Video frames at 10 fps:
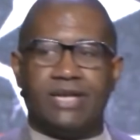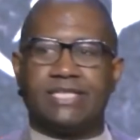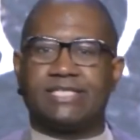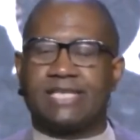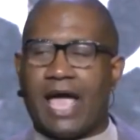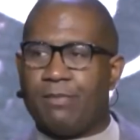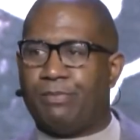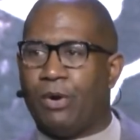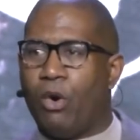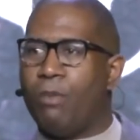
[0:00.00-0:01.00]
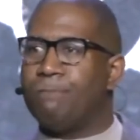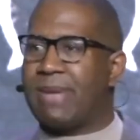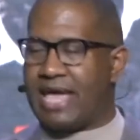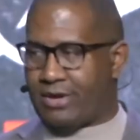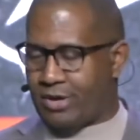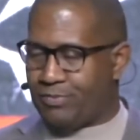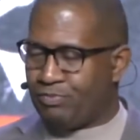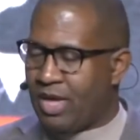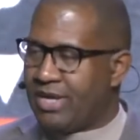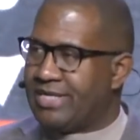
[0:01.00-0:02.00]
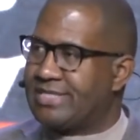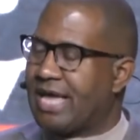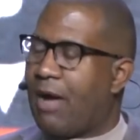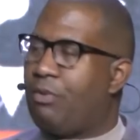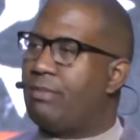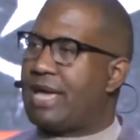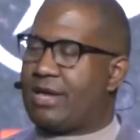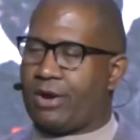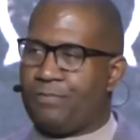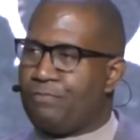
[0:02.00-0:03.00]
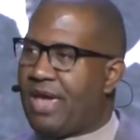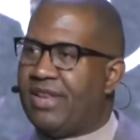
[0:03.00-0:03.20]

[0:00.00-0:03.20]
Disciple Maker. Disciple Maker.